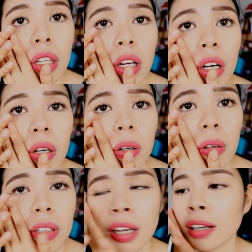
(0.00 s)

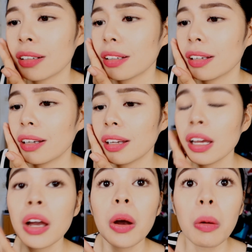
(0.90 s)
No.
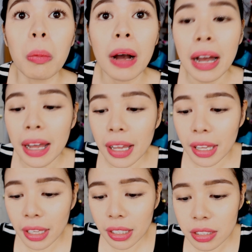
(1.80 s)

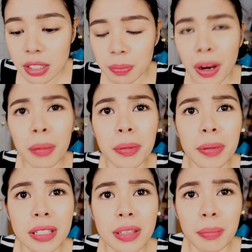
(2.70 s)
Why? Is it probably
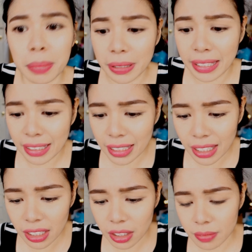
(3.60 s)
because I'm
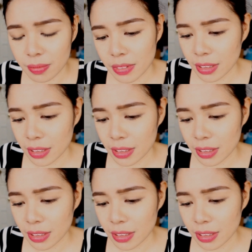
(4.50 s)
blinking?